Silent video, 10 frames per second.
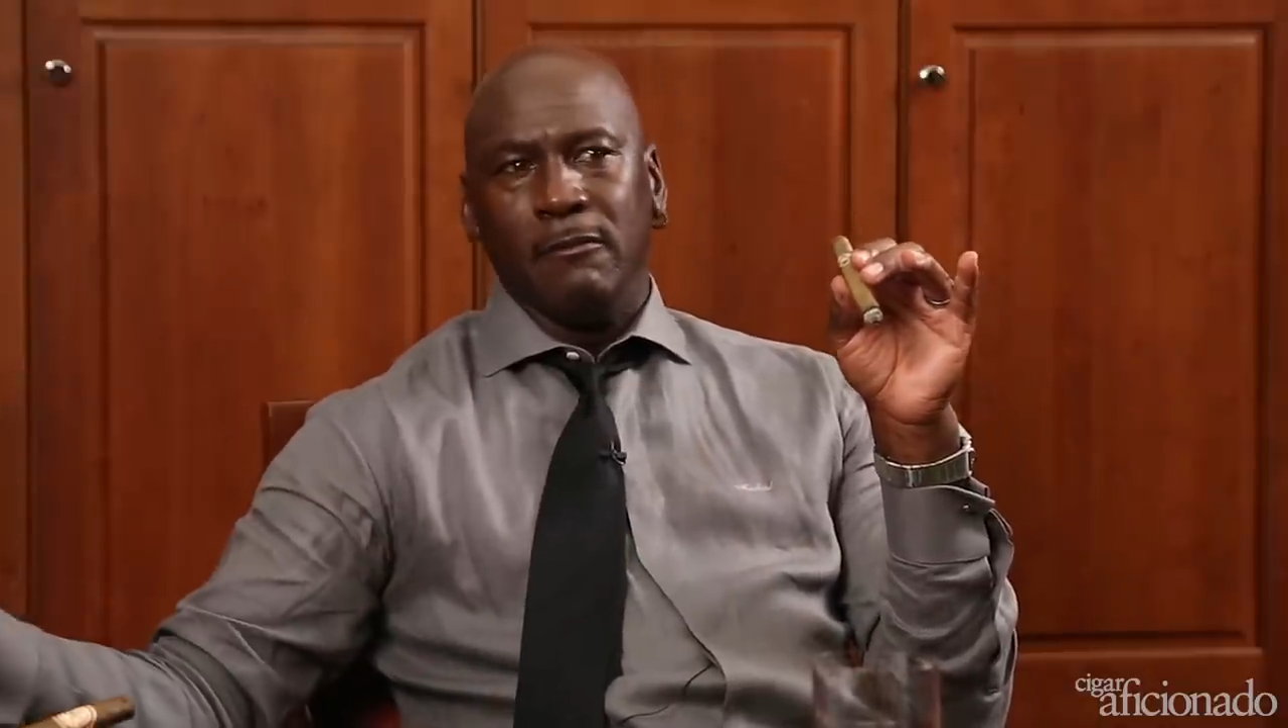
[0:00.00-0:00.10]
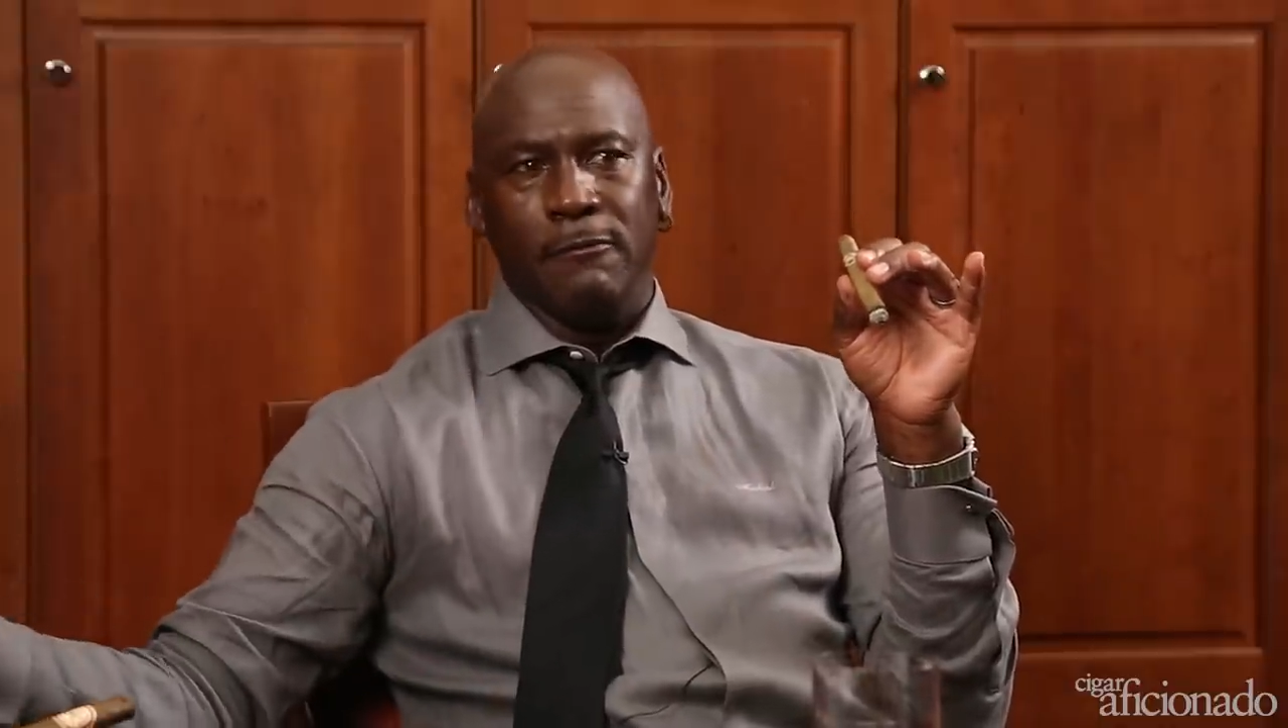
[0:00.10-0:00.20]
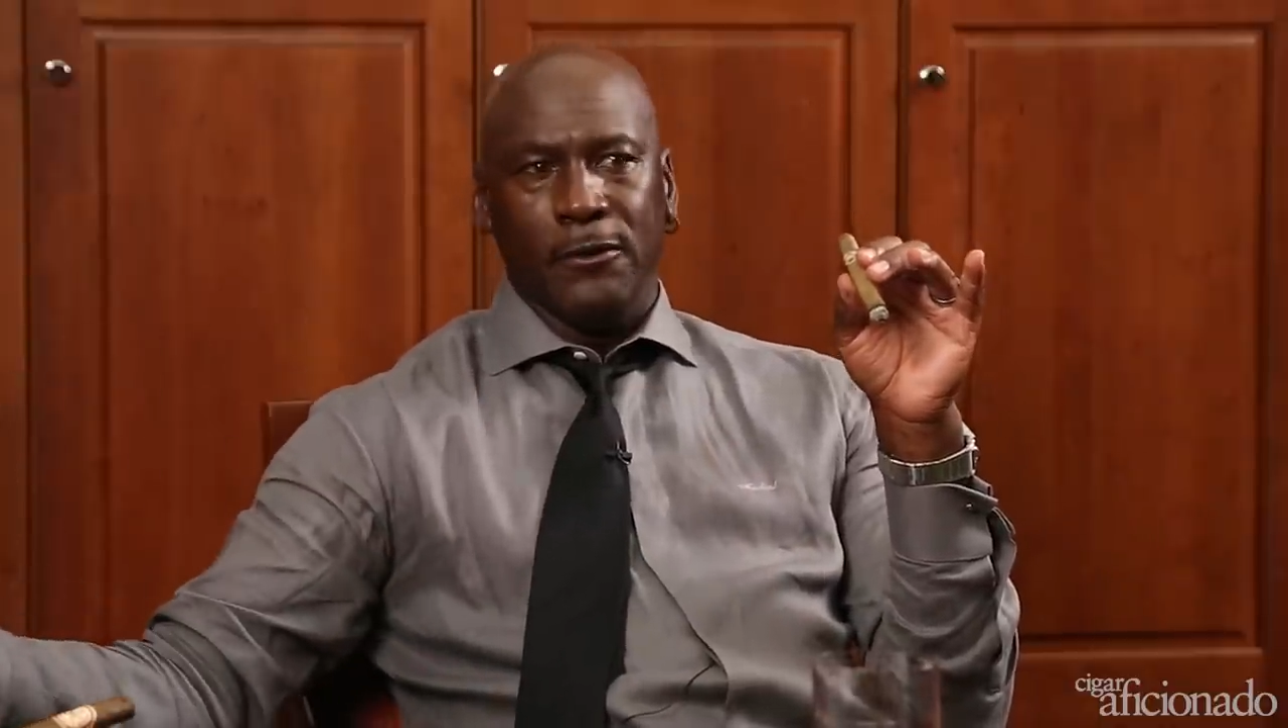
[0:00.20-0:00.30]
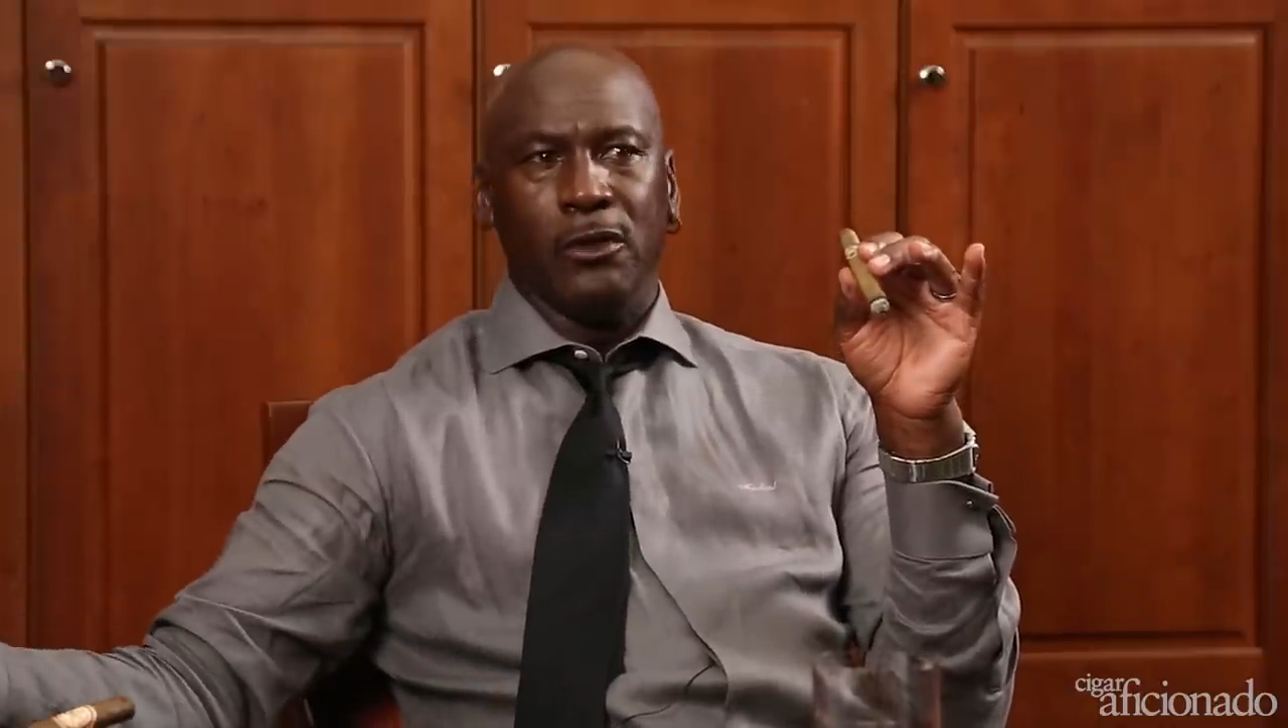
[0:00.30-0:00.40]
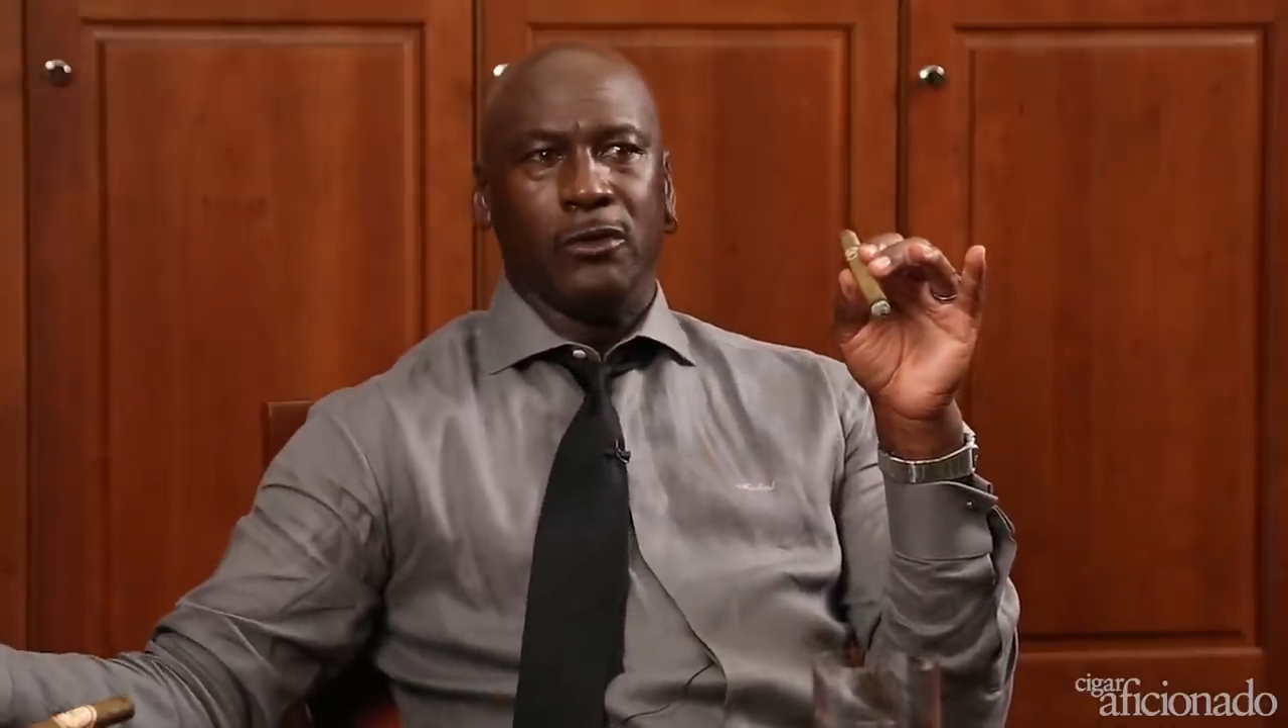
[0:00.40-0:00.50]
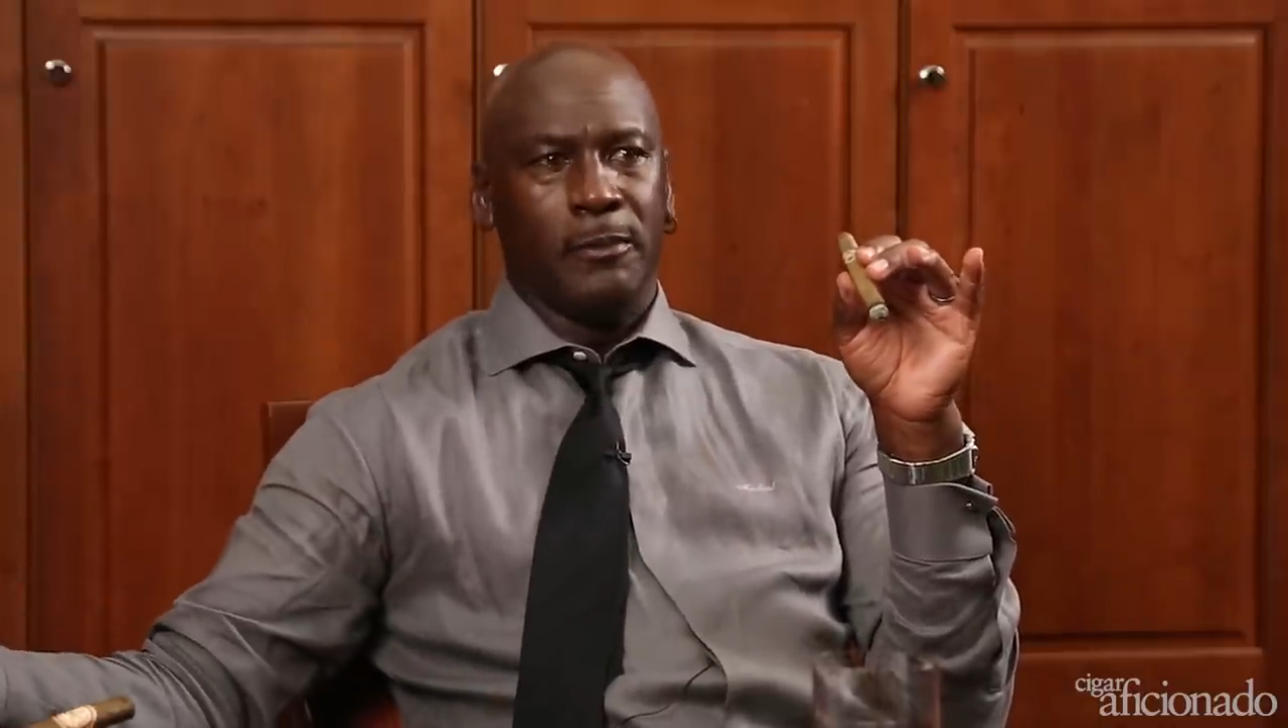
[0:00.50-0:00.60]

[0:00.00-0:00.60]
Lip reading: view